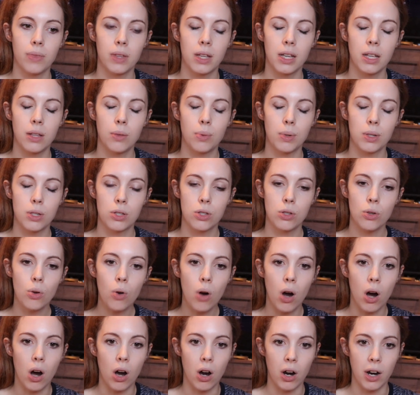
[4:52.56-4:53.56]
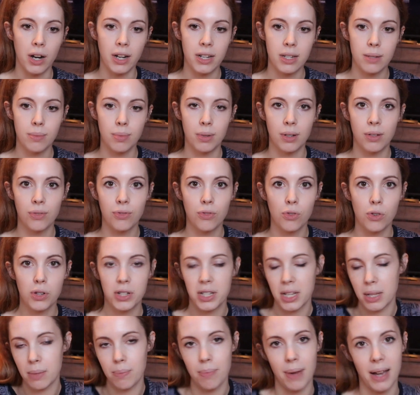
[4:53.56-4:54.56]
It was so hard, but of
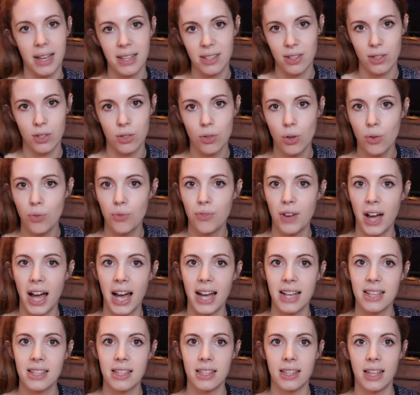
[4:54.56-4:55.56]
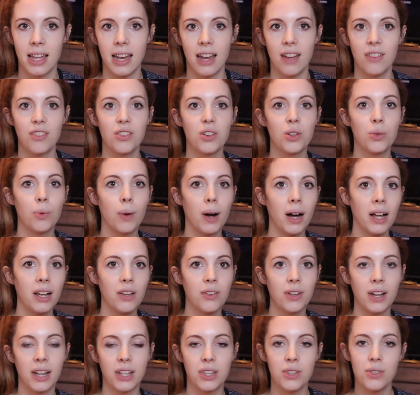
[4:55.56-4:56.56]
course it passes so fast, and then after a while
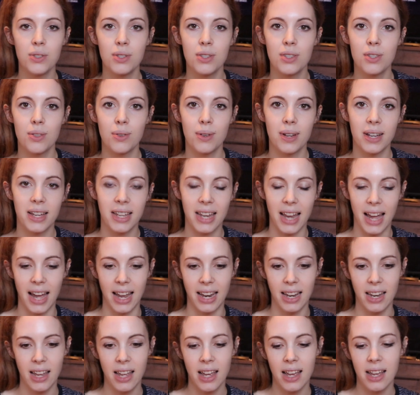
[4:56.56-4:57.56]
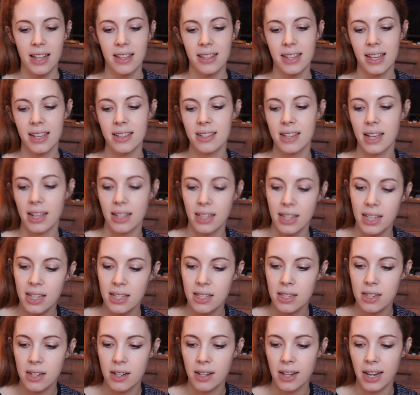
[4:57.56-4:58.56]
you get used to it and things get
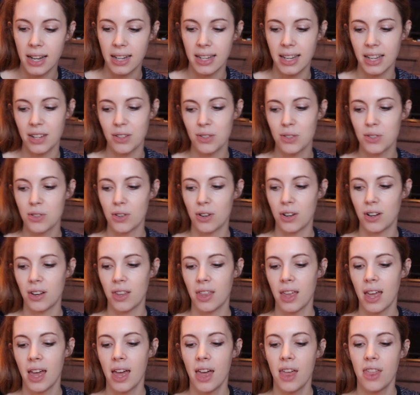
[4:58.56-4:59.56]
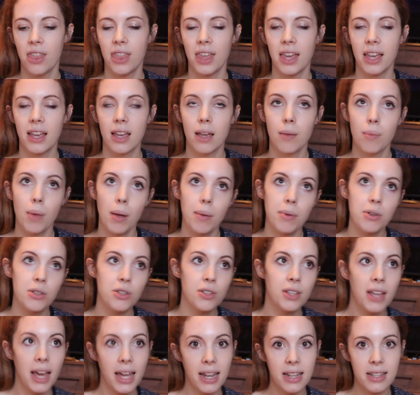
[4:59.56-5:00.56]
easier, and then you start thinking maybe we
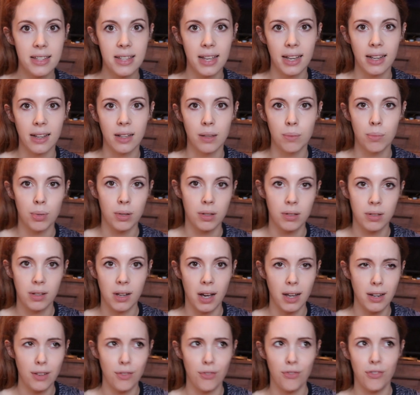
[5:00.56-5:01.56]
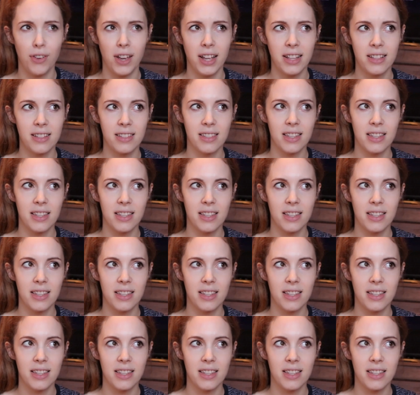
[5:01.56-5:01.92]
should get a second, but kind of fate